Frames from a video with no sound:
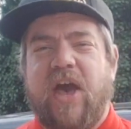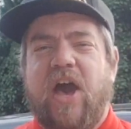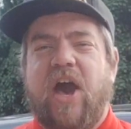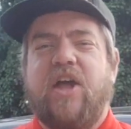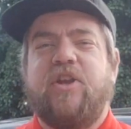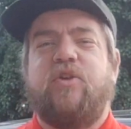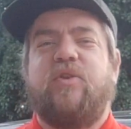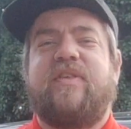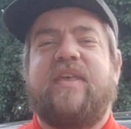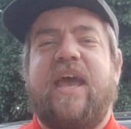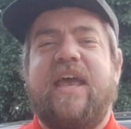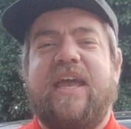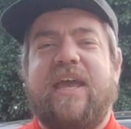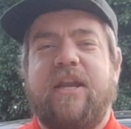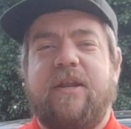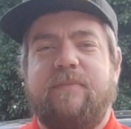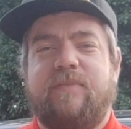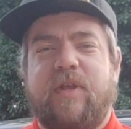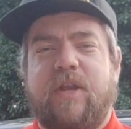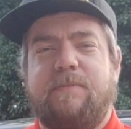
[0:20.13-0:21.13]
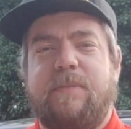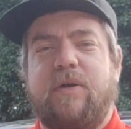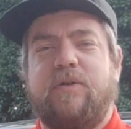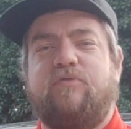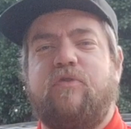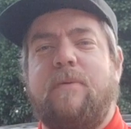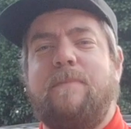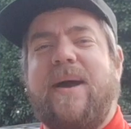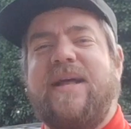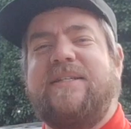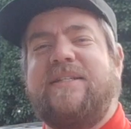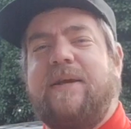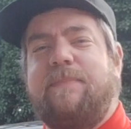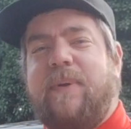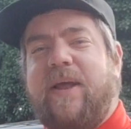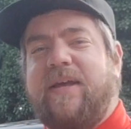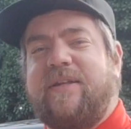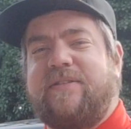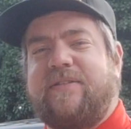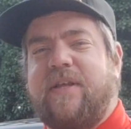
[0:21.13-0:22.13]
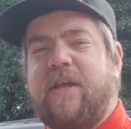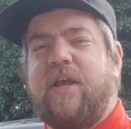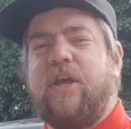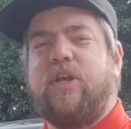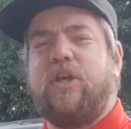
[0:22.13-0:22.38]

and you're taking them to the most romantic place